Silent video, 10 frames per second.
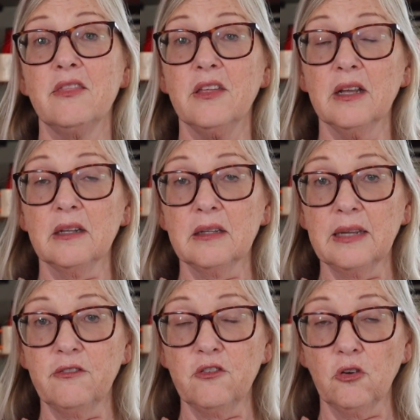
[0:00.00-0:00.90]
the
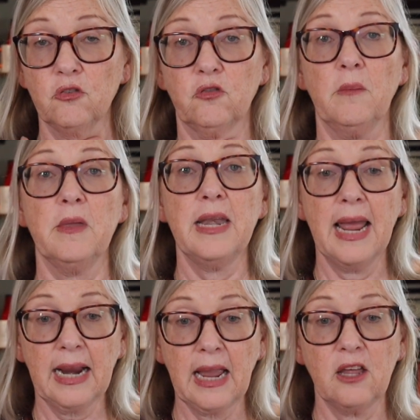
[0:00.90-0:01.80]
lymph nodes from the
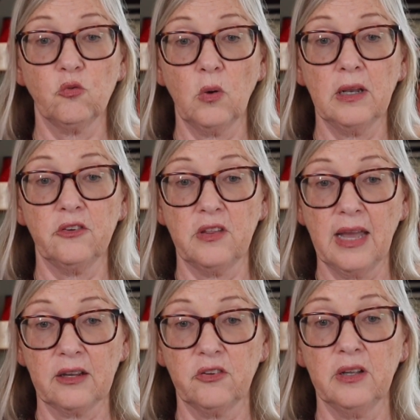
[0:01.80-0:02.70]
neck as well as the
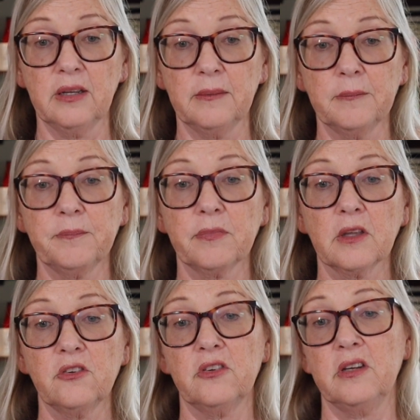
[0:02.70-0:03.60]
axilla.
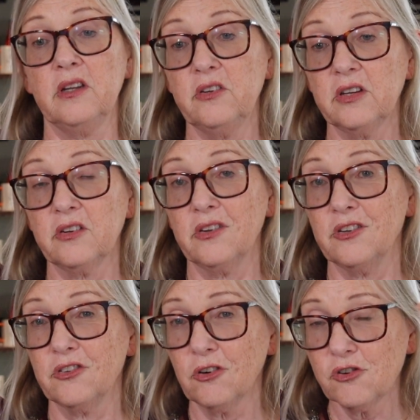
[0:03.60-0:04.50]
Statistics of the
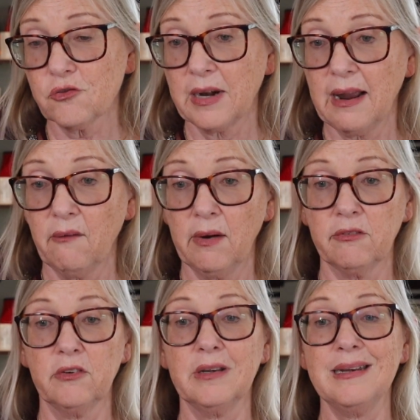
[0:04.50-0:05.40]
surgery,
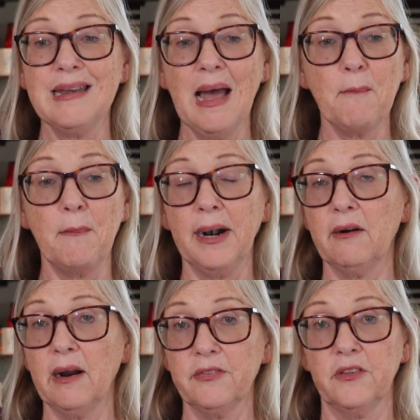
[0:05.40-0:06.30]
however, did not
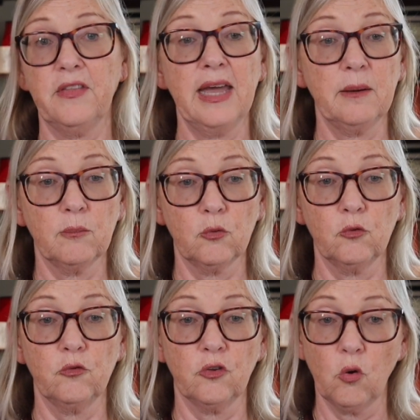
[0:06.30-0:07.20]
bear out that that
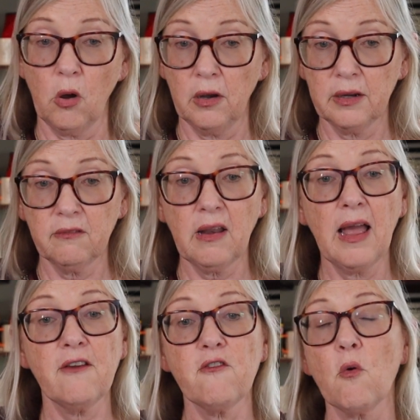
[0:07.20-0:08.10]
improves the quality of
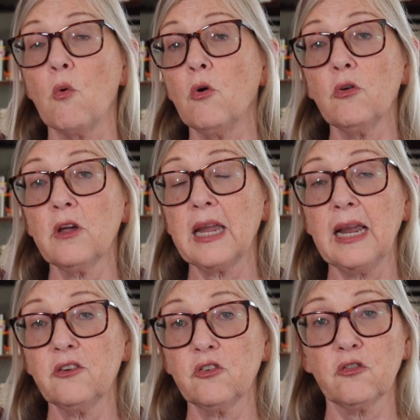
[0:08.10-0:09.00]
life or the
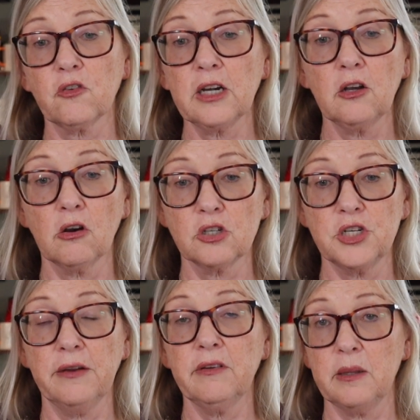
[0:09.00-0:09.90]
cancer free
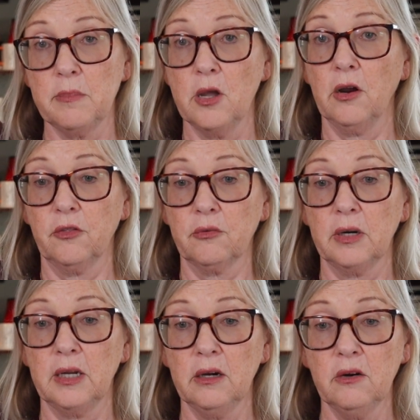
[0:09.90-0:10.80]
longevity beyond
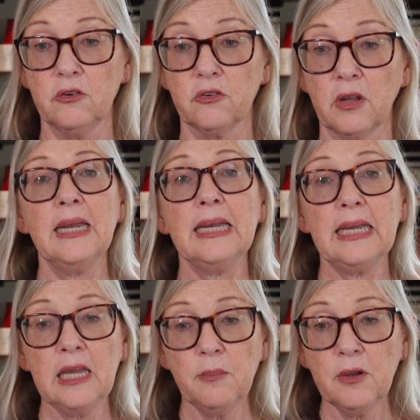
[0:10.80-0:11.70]
three years. In
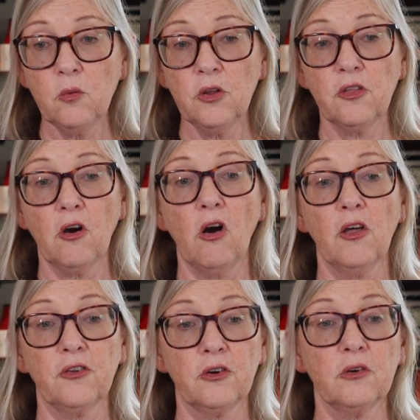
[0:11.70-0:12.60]
keeping with the
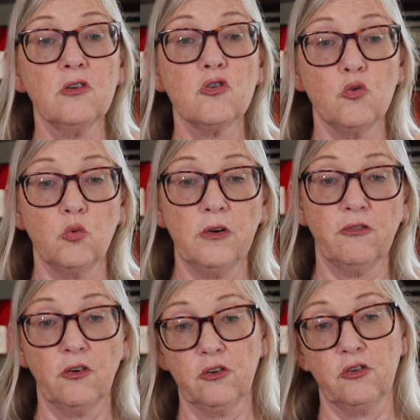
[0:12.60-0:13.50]
author who
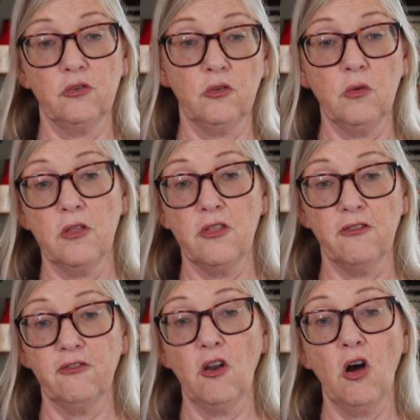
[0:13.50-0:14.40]
referred to the
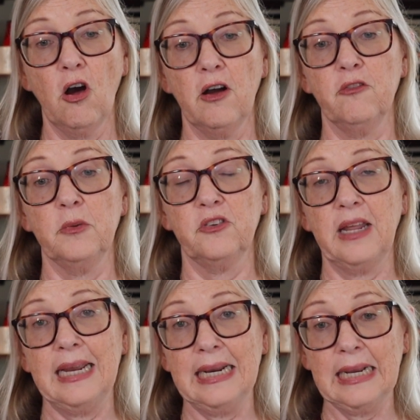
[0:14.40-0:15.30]
flaw of
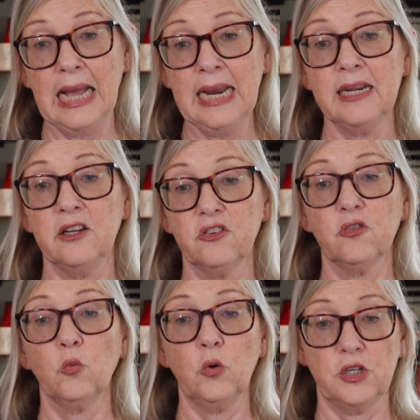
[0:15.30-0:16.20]
mistaken
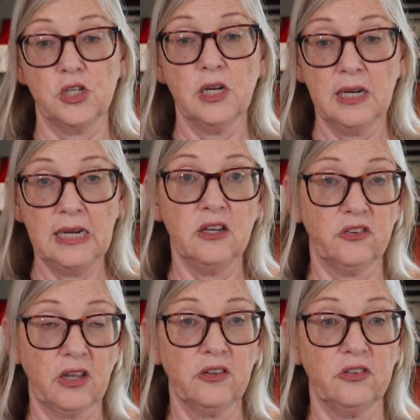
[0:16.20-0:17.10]
kindness, which he
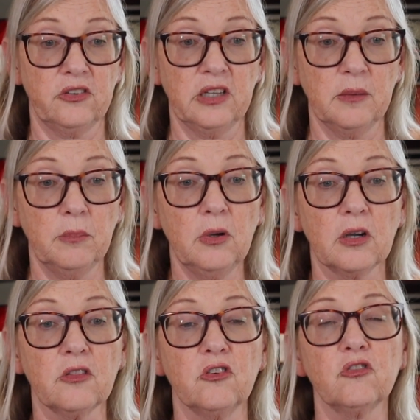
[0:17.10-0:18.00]
discusses in the
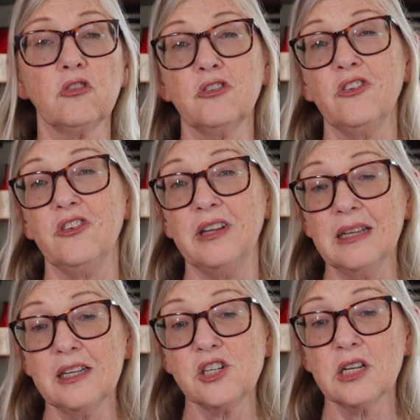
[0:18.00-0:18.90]
book, the surgeons
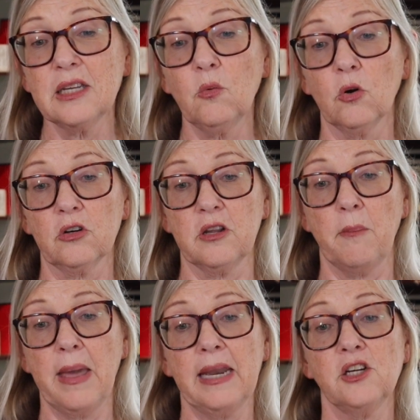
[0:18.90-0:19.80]
diligently worked to
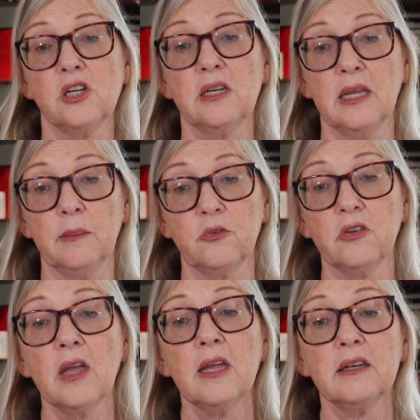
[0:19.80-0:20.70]
banish
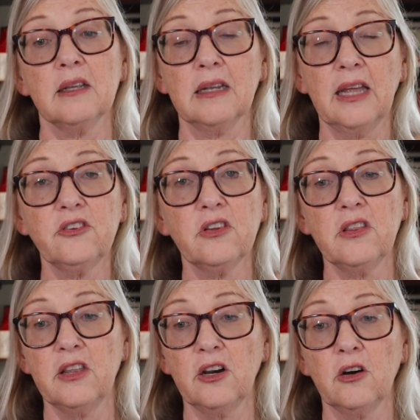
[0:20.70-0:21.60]
attempts to
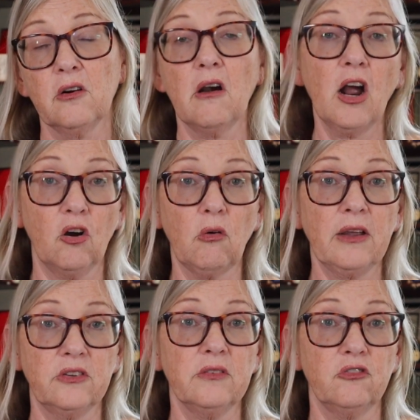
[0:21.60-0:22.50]
lessen their
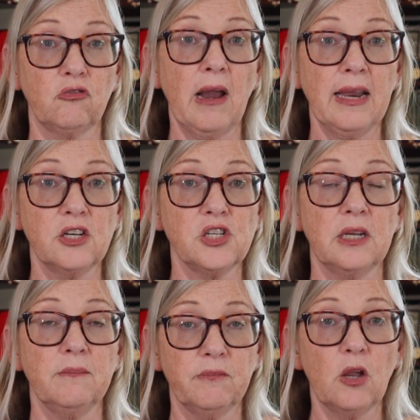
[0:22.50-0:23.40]
aggressive
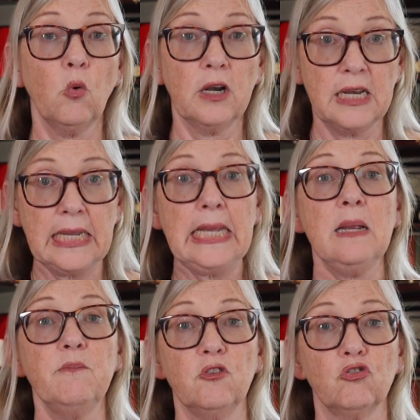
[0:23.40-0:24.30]
strategy. They wanted to
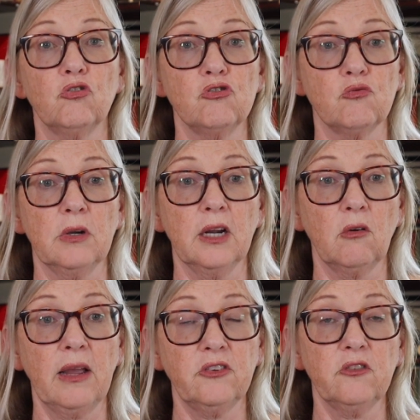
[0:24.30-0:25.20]
keep the surgery
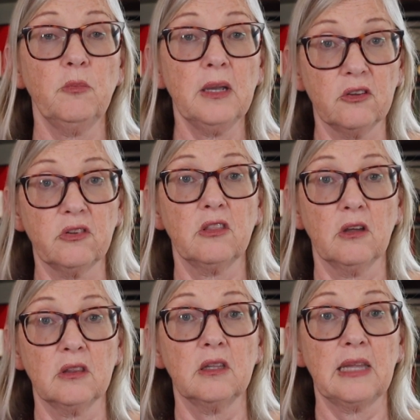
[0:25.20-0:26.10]
aggressive because they
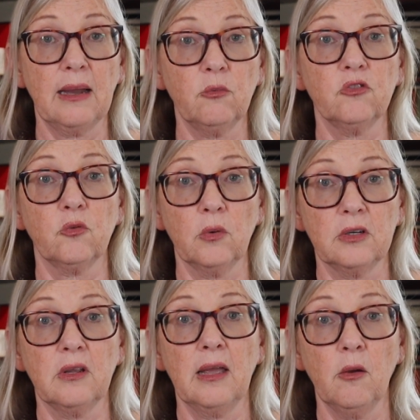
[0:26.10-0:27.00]
thought that that was going
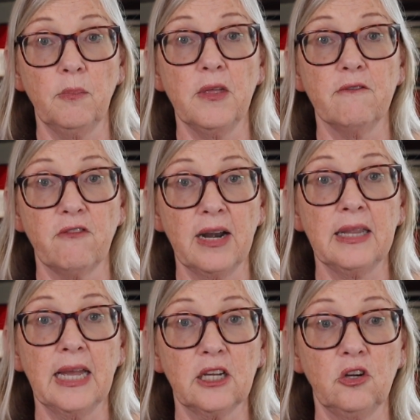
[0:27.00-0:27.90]
to help them
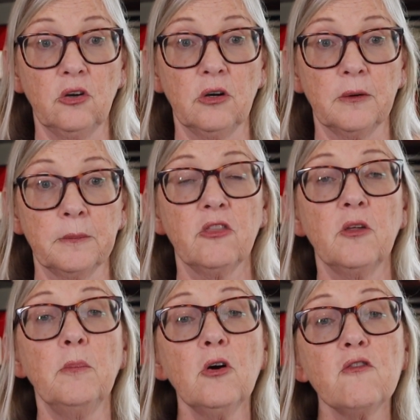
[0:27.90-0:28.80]
find that cure.
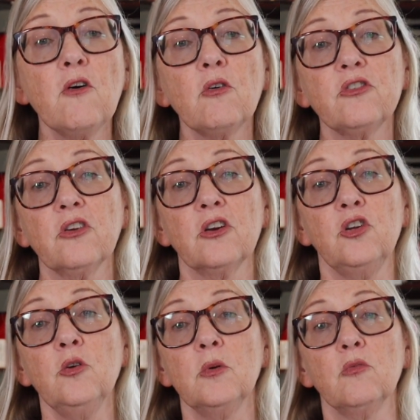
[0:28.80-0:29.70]
The book focused on
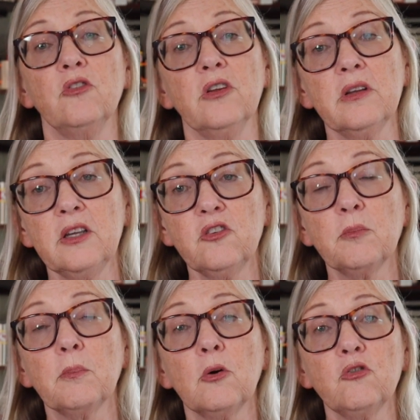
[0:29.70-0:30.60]
human resilience,
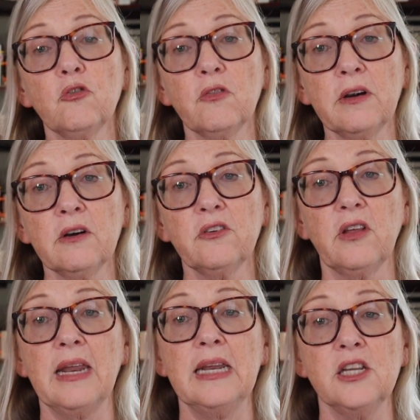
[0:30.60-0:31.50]
perseverance,
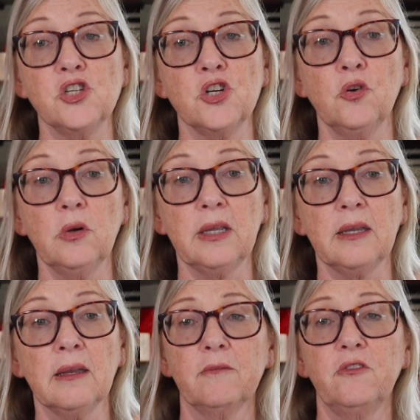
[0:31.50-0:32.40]
and
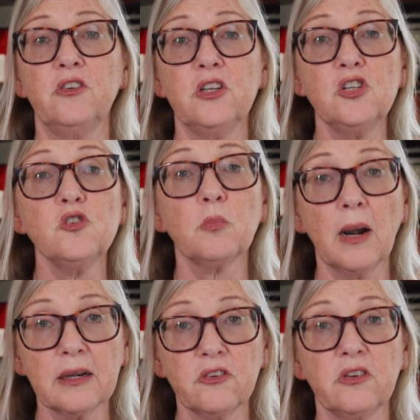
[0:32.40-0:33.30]
ingenuity. Physicians
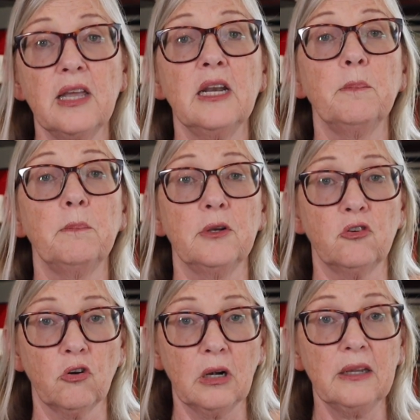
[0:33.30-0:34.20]
practiced in a
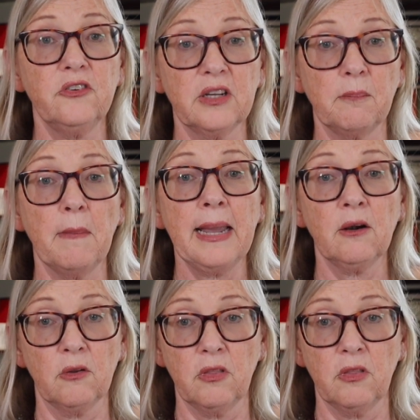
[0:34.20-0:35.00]
paternalistic manner